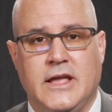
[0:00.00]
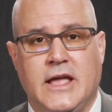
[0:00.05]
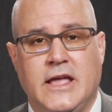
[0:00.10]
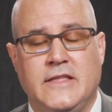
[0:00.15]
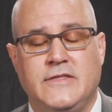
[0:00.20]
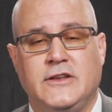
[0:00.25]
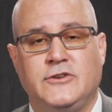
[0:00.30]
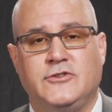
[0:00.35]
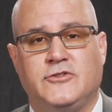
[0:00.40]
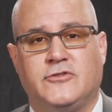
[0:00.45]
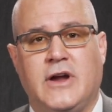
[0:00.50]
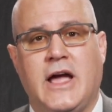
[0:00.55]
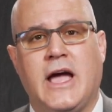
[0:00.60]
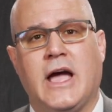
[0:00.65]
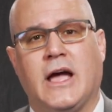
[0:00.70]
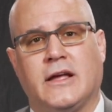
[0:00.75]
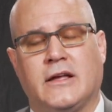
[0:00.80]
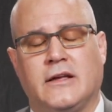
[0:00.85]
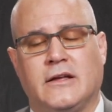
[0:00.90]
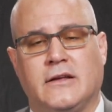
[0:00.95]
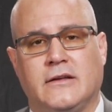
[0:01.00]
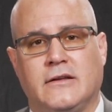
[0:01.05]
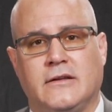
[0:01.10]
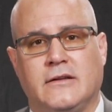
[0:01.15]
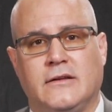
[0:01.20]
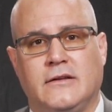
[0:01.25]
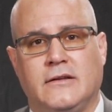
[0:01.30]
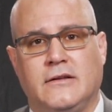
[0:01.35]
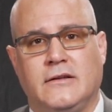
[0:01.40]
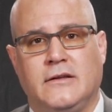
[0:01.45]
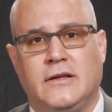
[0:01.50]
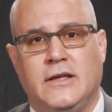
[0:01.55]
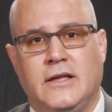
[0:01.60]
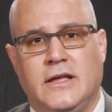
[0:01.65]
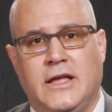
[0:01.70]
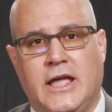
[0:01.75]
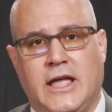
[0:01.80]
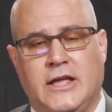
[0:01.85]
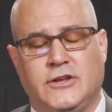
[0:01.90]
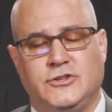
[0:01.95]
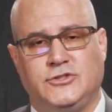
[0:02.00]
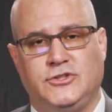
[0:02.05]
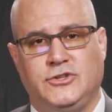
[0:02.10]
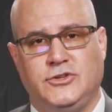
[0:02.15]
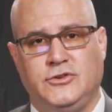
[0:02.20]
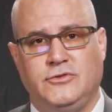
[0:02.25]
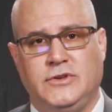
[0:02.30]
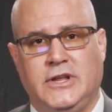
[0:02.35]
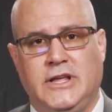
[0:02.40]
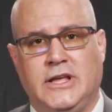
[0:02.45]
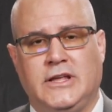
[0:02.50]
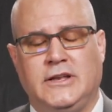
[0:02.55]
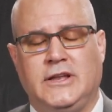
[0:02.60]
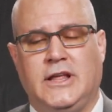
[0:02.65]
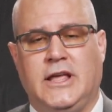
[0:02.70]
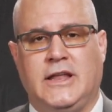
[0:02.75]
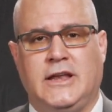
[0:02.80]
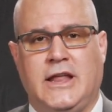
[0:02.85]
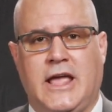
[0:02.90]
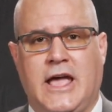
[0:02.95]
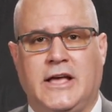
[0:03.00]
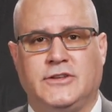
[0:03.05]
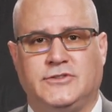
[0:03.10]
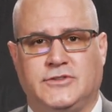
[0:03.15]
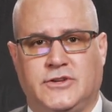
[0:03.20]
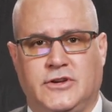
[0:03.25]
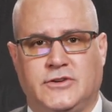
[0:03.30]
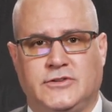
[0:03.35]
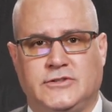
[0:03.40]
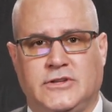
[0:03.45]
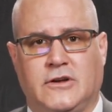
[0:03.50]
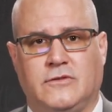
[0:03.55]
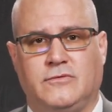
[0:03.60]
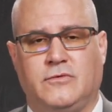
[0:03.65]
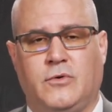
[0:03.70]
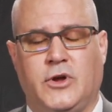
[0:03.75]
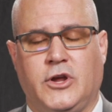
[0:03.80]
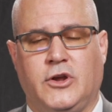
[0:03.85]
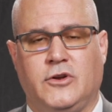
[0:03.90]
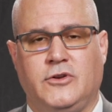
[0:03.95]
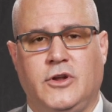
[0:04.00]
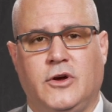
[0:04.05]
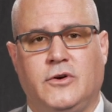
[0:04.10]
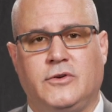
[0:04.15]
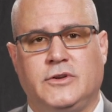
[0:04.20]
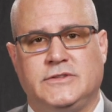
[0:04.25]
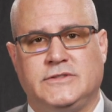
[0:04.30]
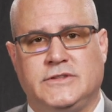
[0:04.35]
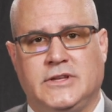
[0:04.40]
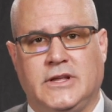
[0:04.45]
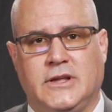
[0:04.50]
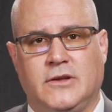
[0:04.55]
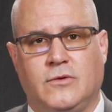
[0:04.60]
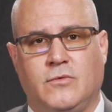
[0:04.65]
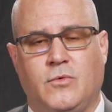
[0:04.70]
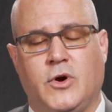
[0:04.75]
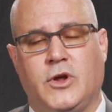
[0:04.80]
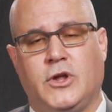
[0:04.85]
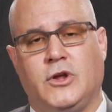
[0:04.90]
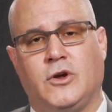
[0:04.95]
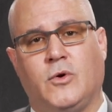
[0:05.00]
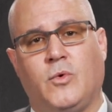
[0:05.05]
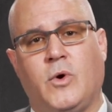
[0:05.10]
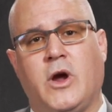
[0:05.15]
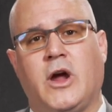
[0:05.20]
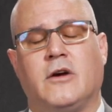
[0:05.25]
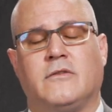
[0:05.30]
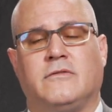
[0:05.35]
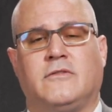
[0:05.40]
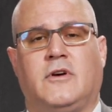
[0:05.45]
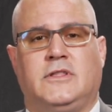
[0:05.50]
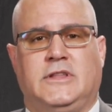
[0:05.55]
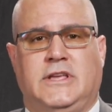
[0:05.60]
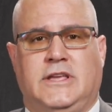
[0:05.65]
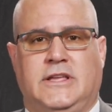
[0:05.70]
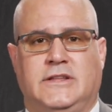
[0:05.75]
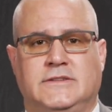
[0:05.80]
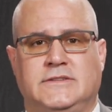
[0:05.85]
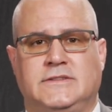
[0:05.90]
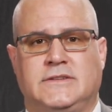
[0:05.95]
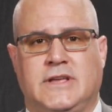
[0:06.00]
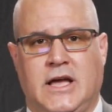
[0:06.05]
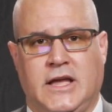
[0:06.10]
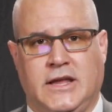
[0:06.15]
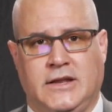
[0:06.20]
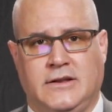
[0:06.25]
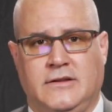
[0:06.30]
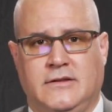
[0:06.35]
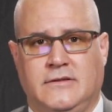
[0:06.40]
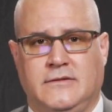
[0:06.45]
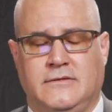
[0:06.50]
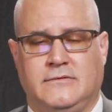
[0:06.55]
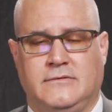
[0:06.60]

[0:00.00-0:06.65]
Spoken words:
And then track and tune in and ask yourself what you're noticing, what you're aware of on the inside.